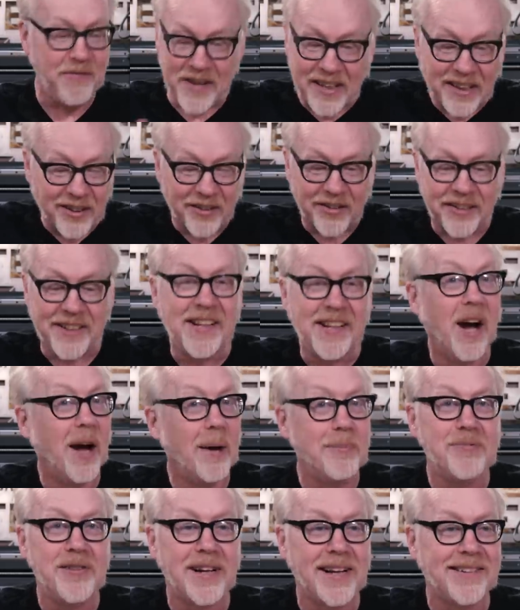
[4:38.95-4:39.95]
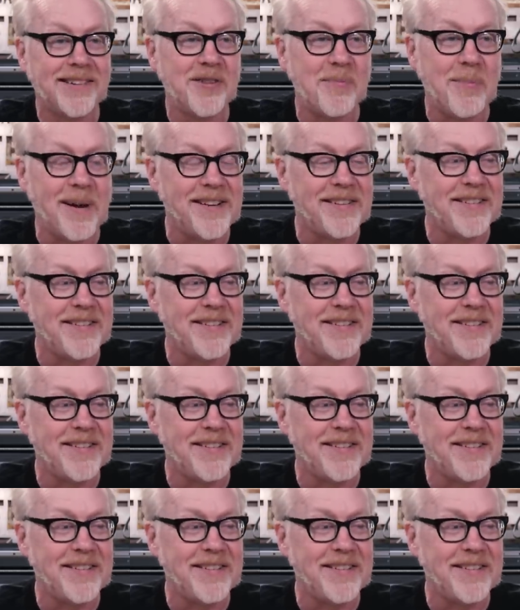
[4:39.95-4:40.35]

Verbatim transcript: finished the object to my